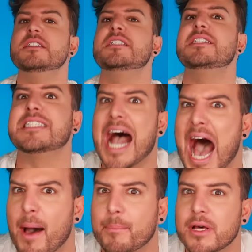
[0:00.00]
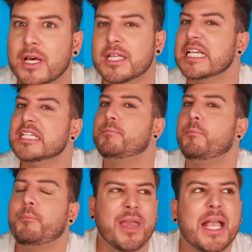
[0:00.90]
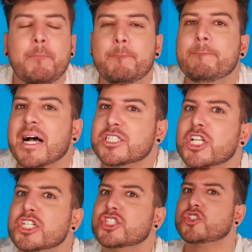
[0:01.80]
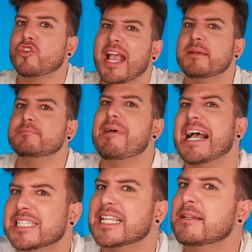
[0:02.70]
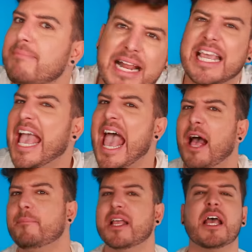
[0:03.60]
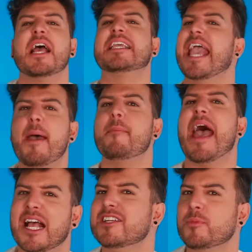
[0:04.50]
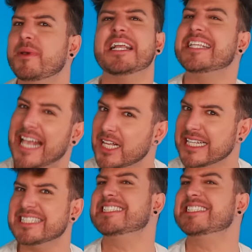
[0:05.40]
Stop! These big, muscular, straight, masculine men can't handle being yelled at.